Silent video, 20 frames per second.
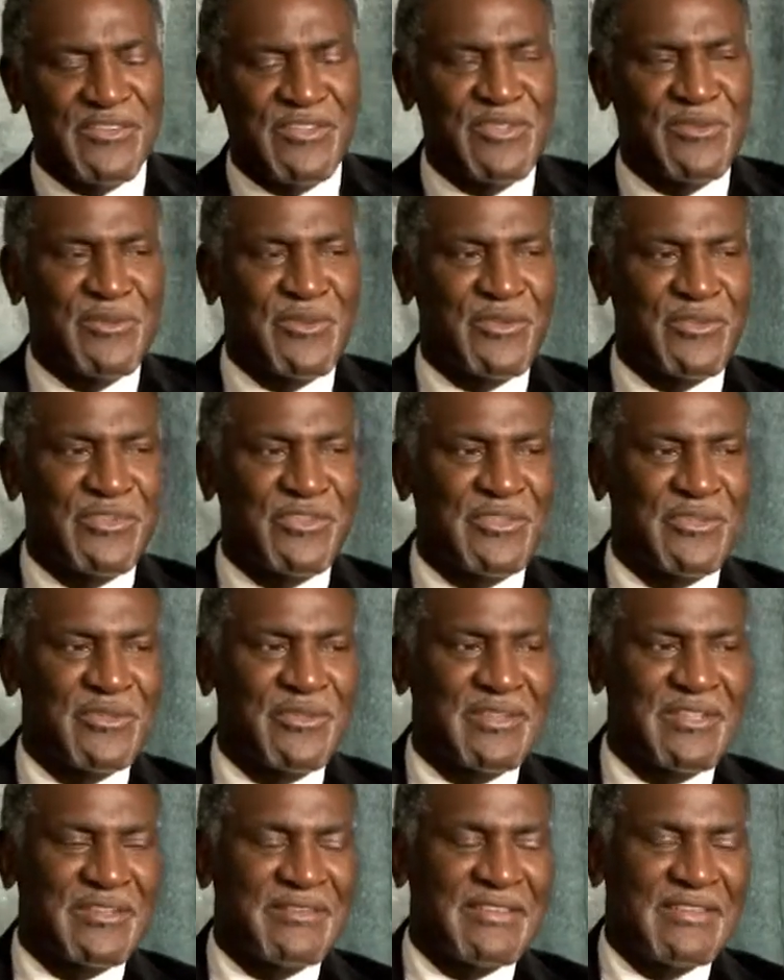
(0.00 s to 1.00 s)
that you want
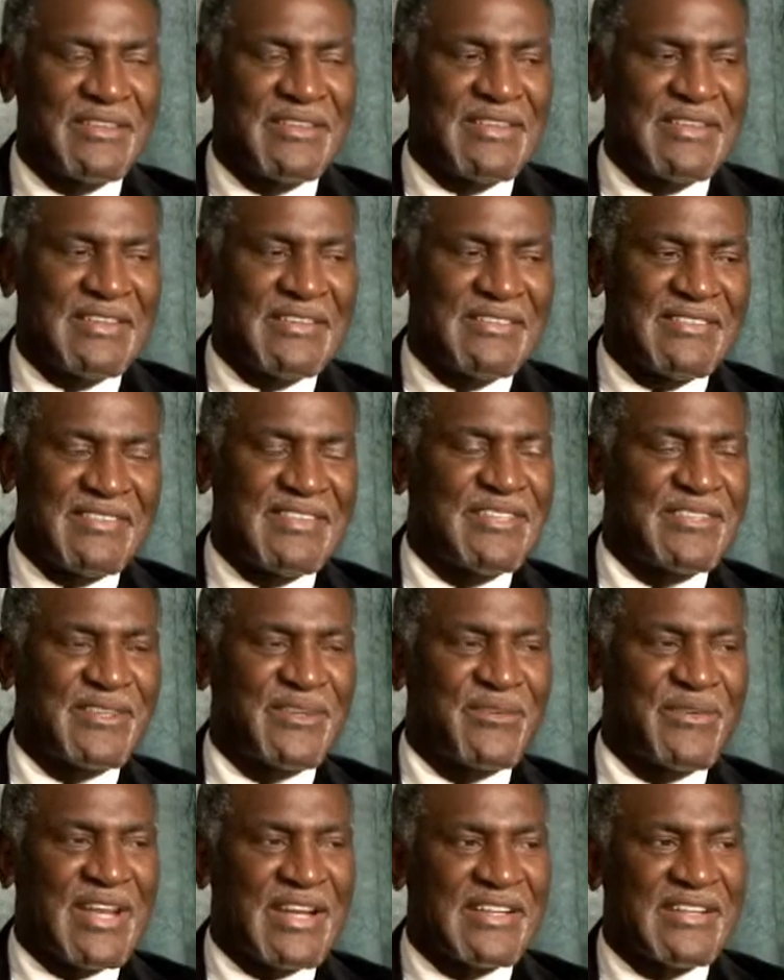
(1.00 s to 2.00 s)
to uh, see
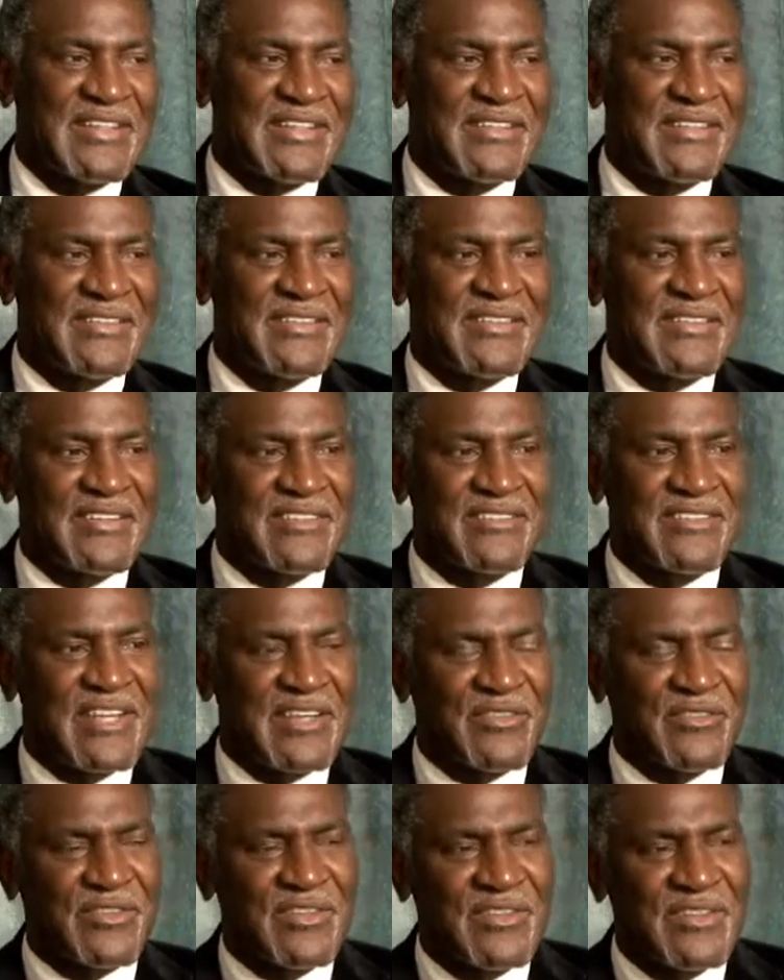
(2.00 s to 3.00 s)
corrected, uh,
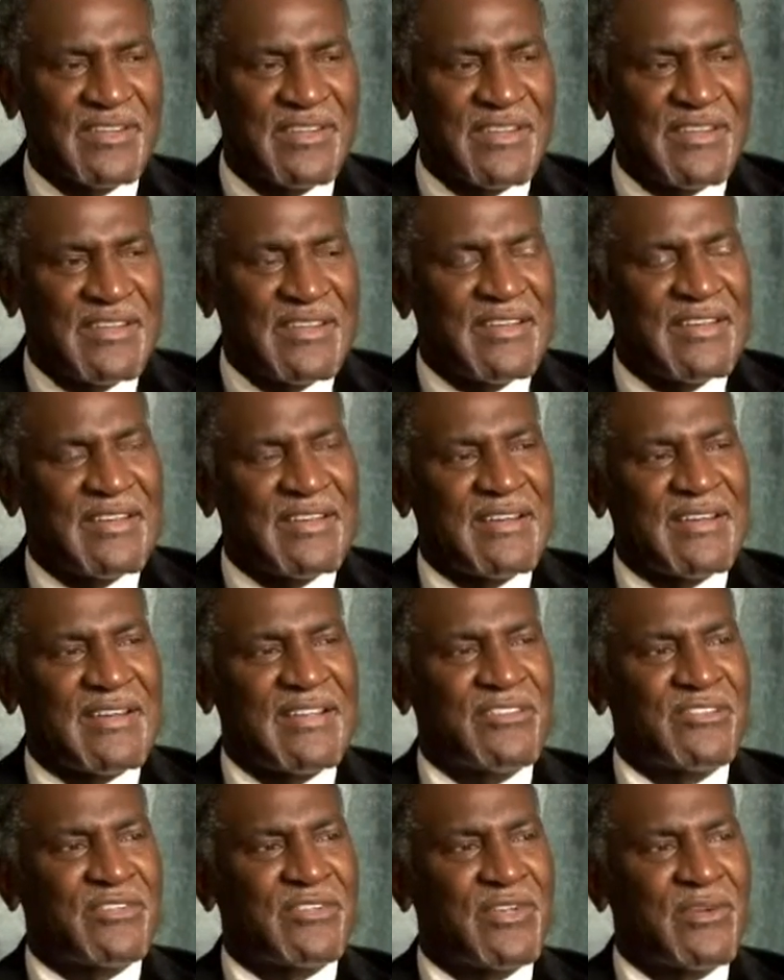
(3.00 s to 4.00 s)
etc. Uh,
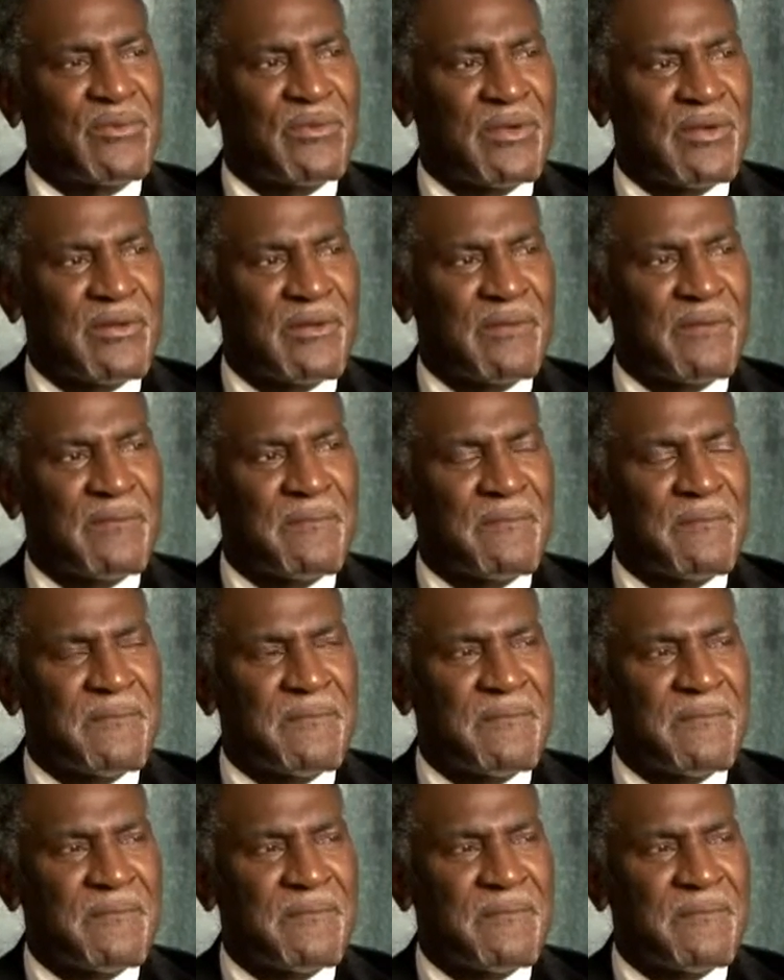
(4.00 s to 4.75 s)
and so, uh,